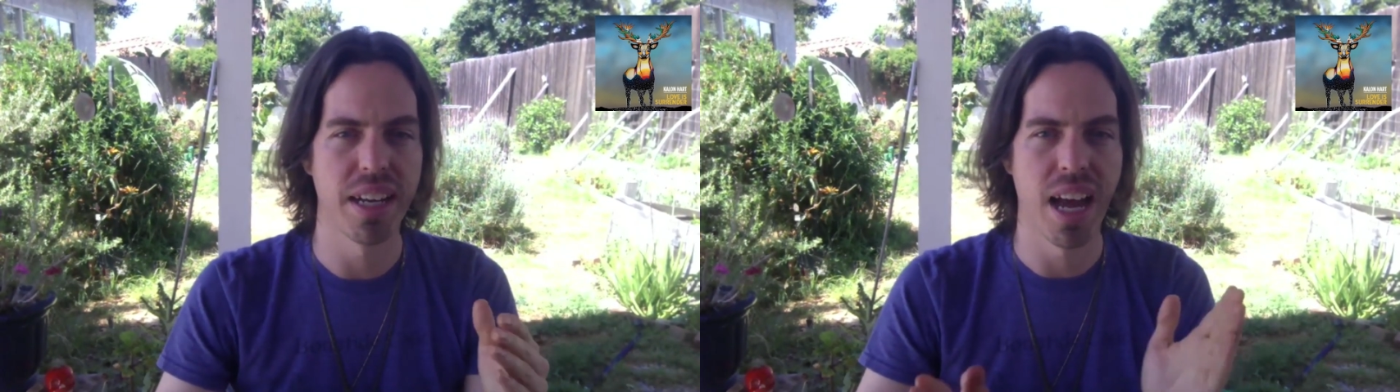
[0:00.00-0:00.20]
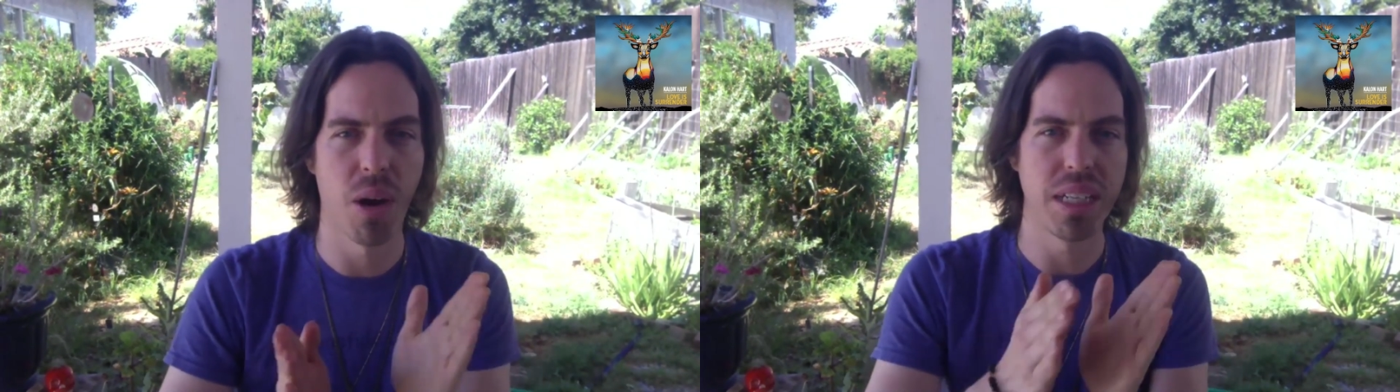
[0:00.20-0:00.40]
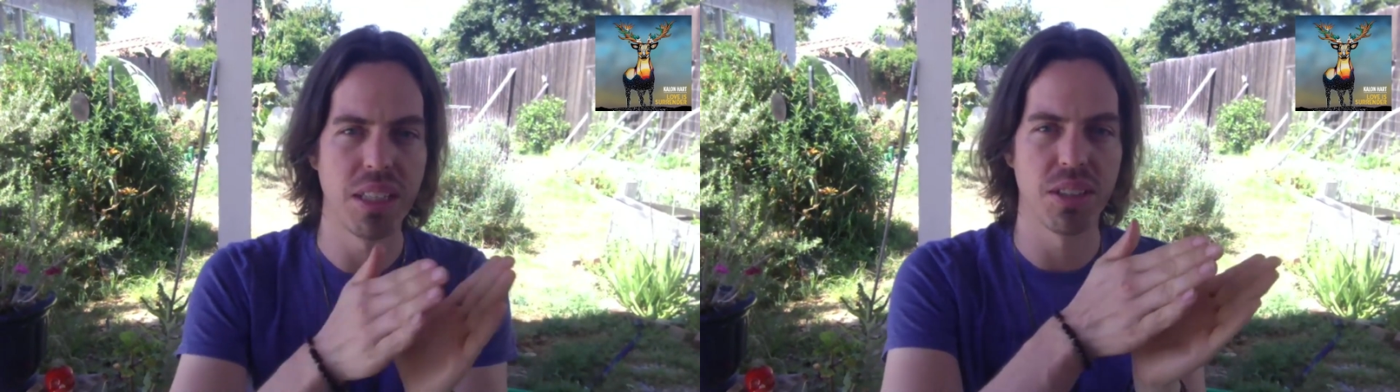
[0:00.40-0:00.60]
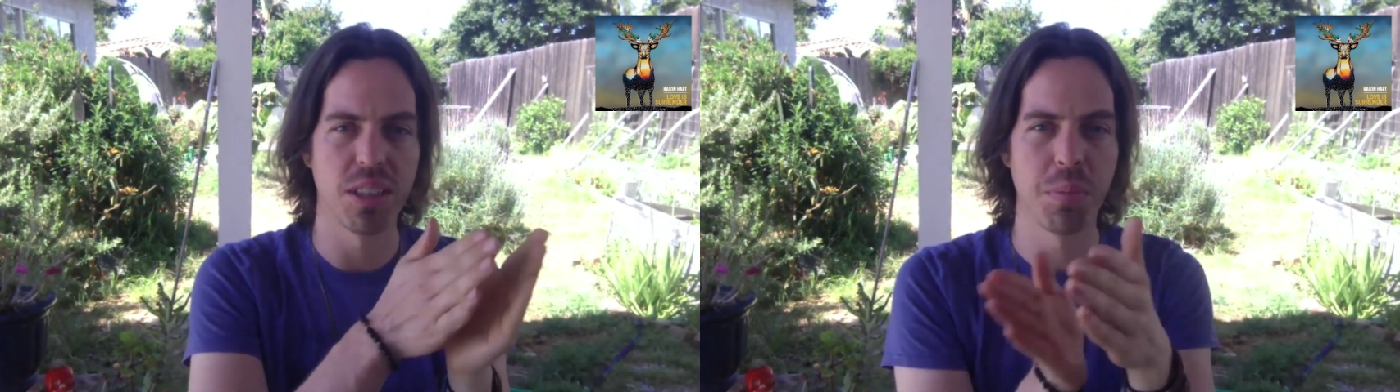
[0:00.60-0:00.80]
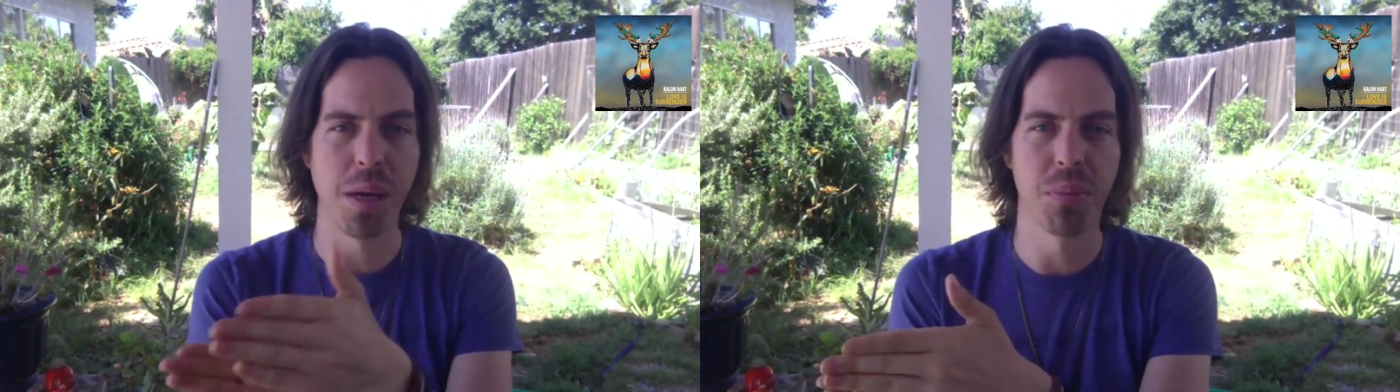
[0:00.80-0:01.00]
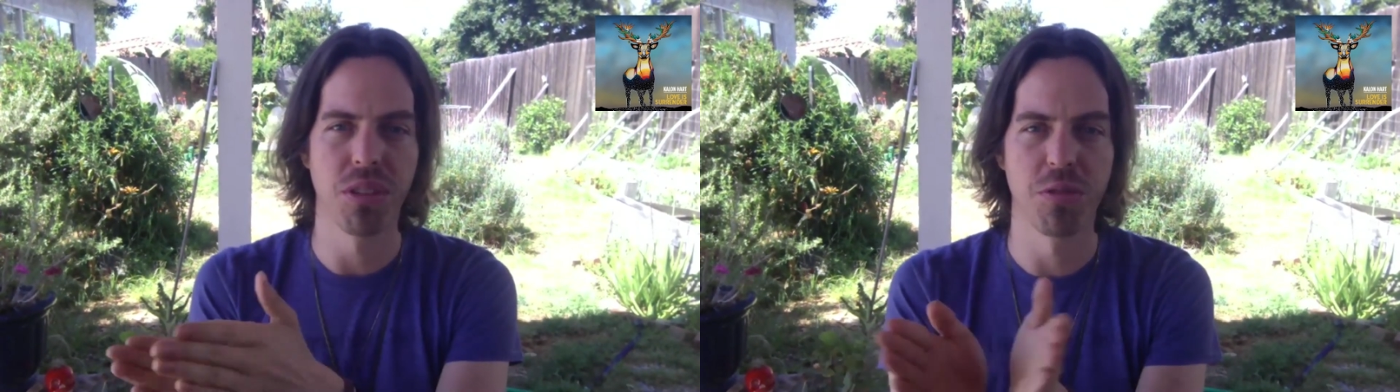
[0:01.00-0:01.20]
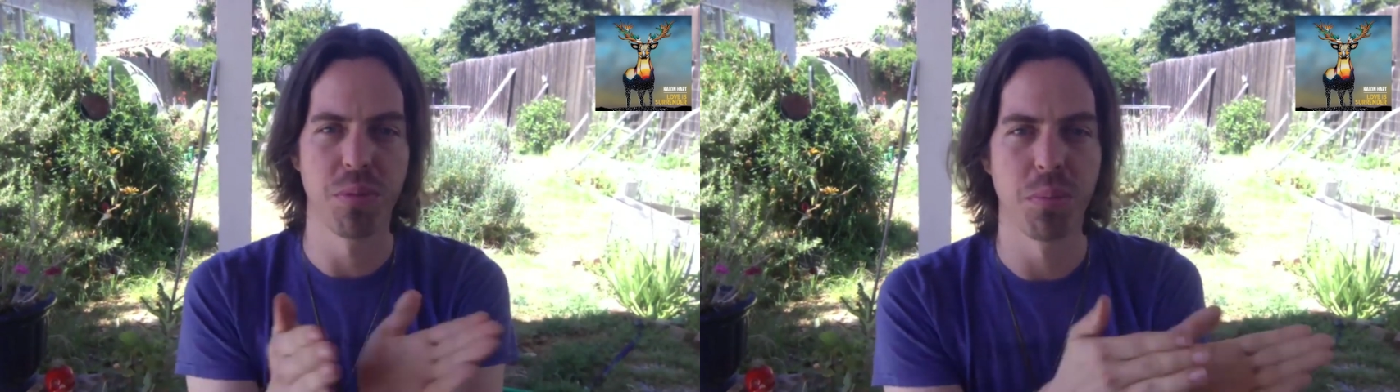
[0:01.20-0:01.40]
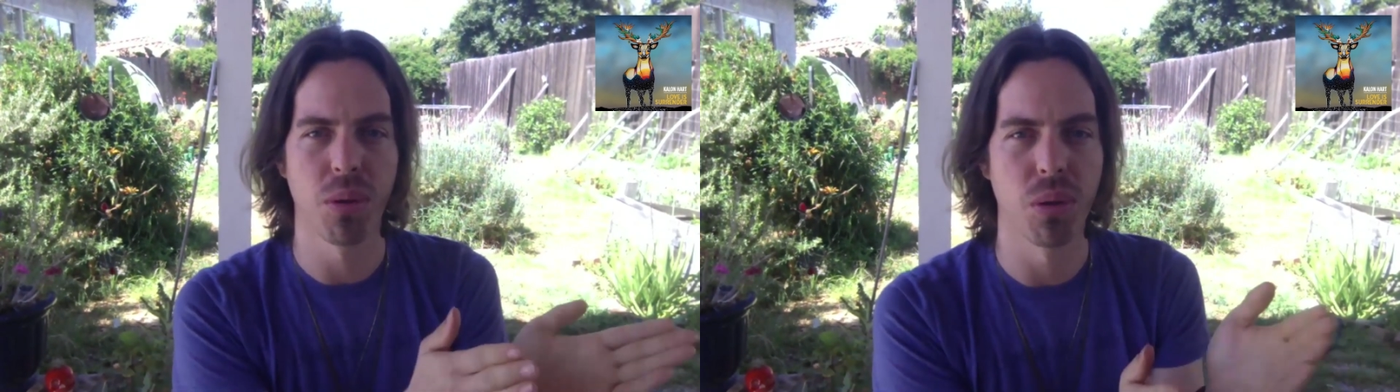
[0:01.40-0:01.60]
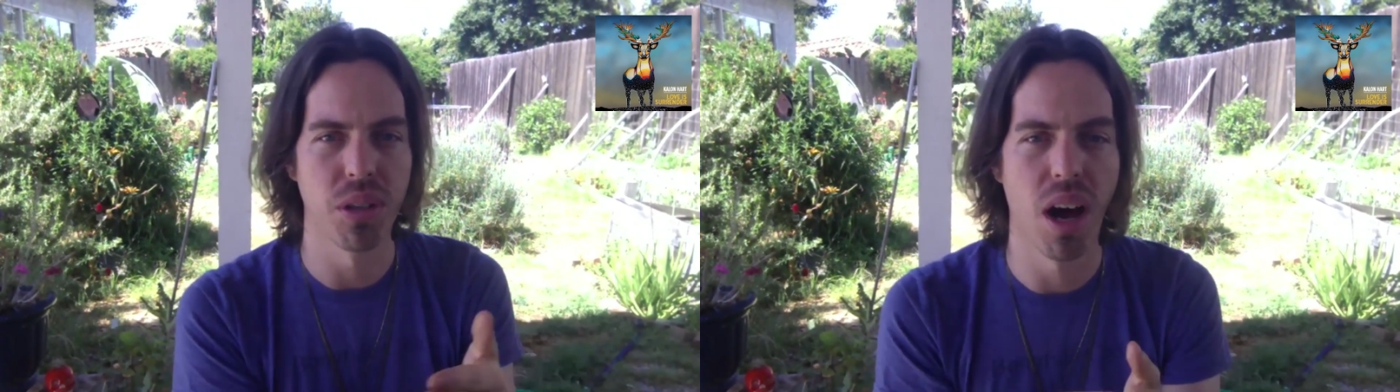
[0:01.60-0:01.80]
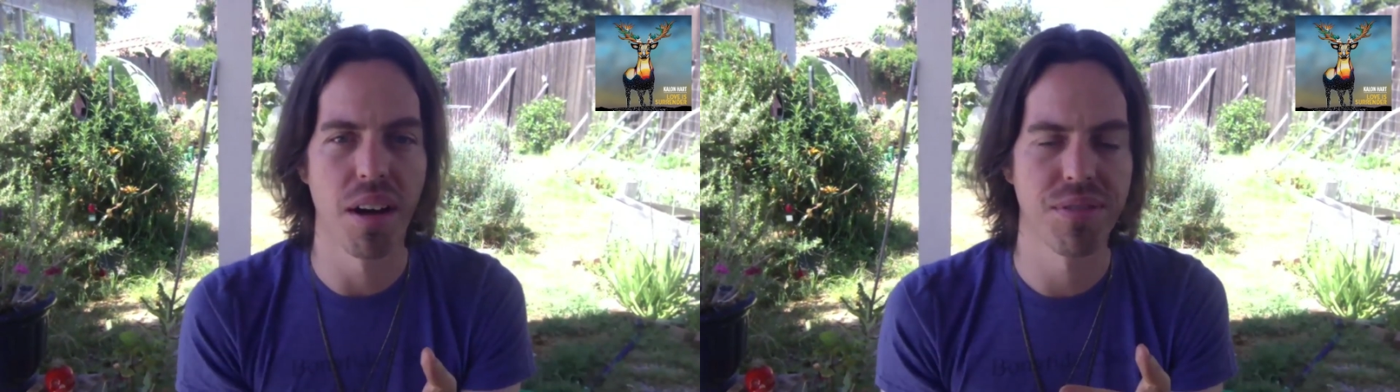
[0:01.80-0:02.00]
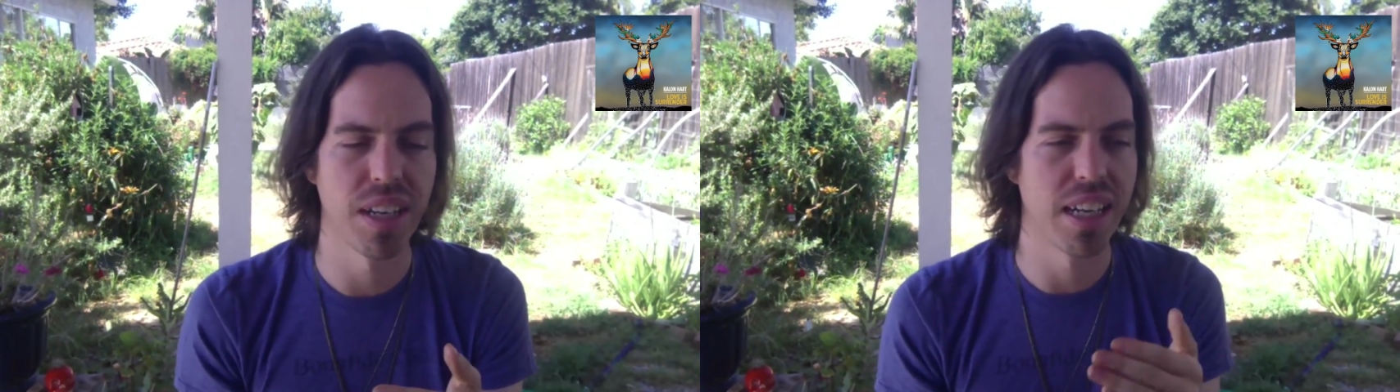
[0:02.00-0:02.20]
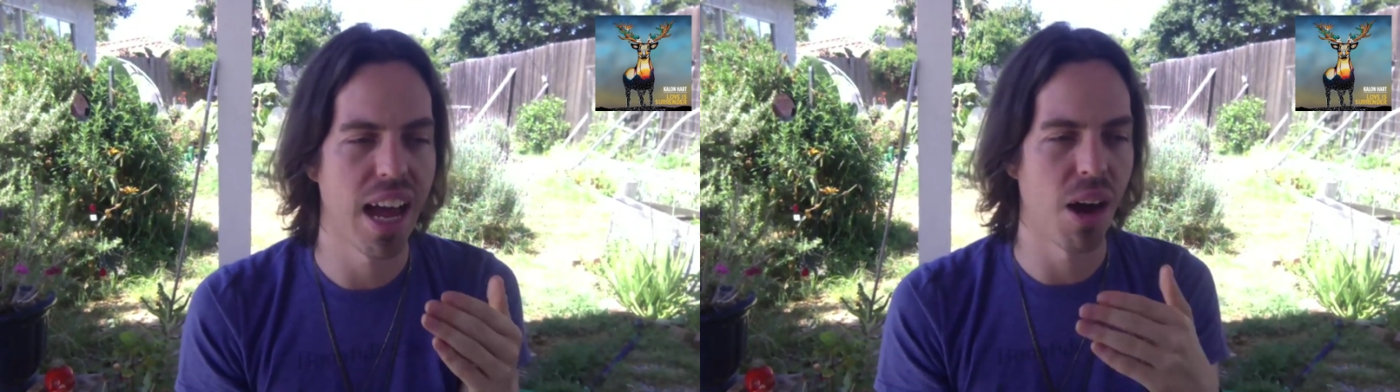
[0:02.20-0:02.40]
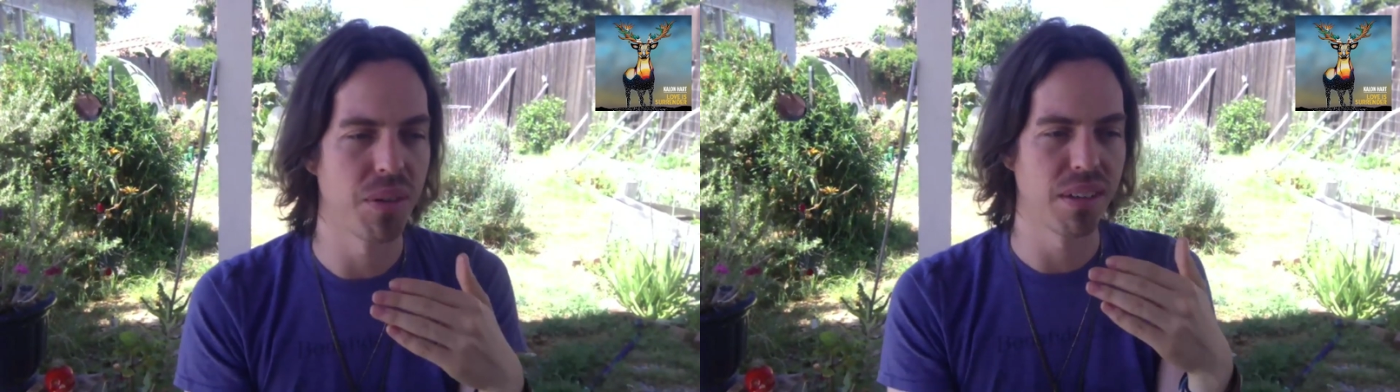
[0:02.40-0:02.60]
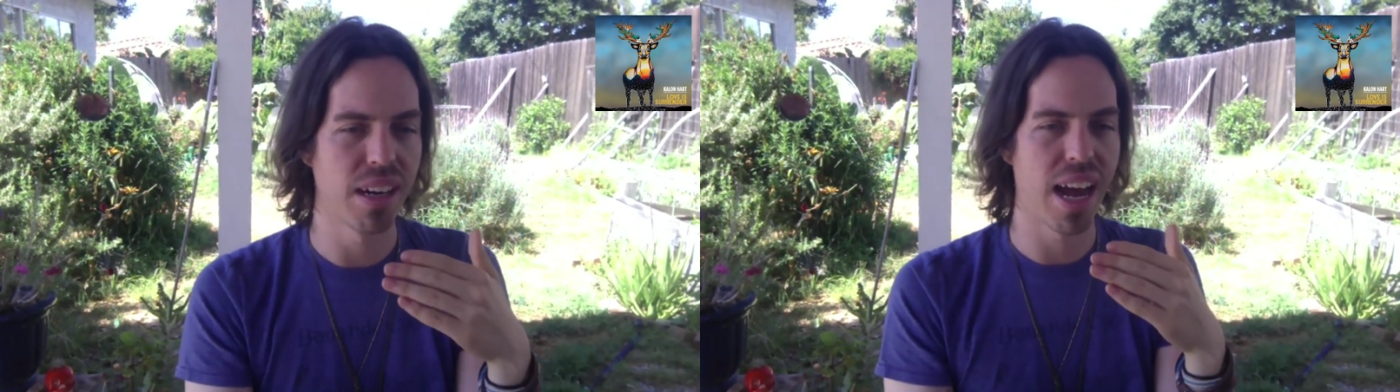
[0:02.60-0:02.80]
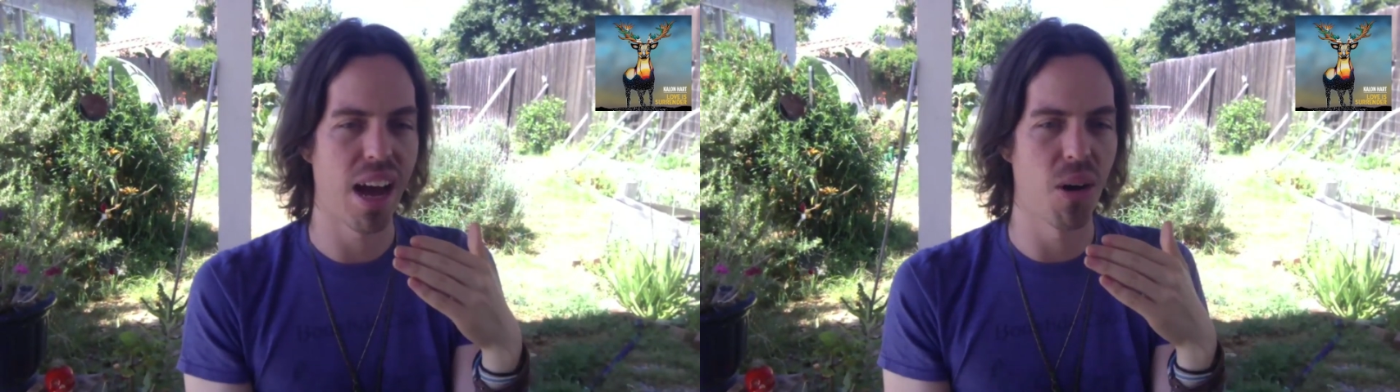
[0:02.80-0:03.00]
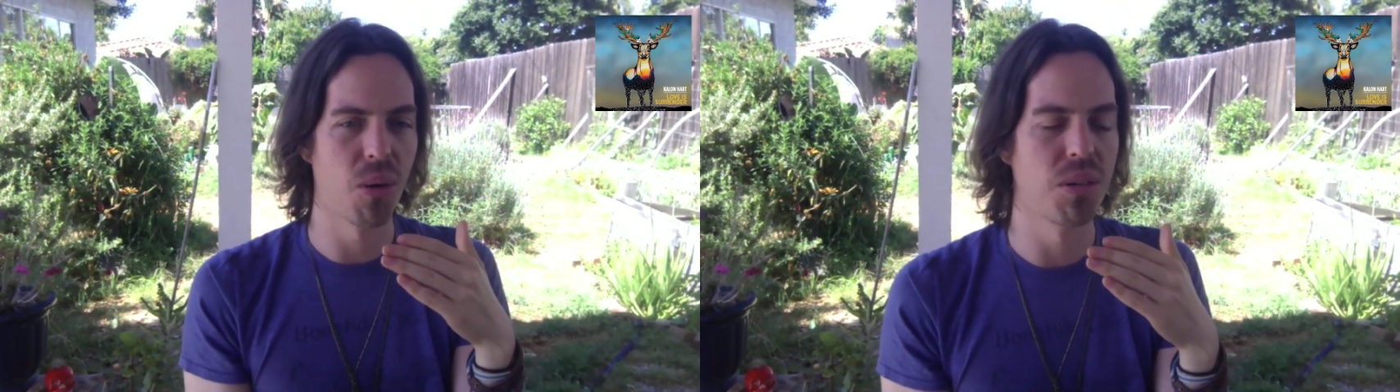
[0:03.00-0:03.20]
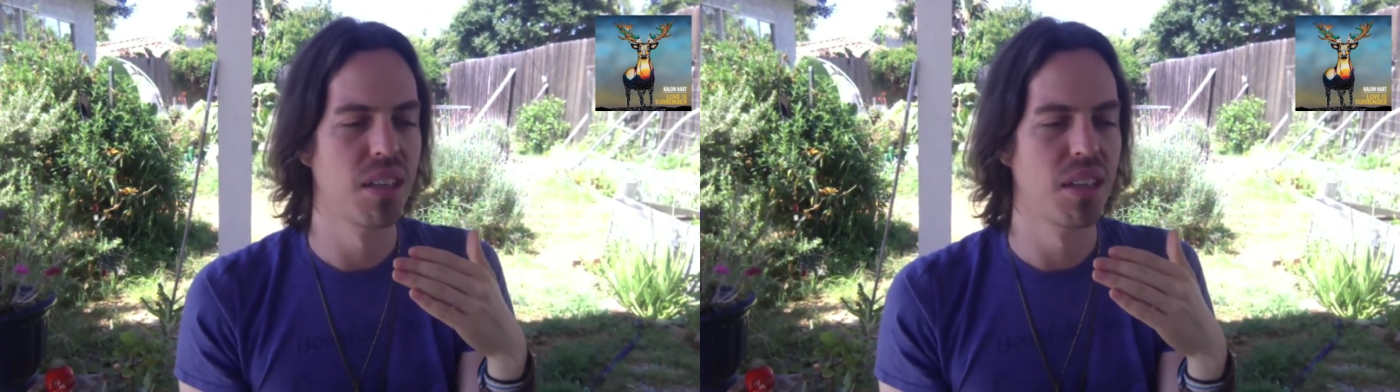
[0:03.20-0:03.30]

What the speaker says: and how easily people have been pulled off, and how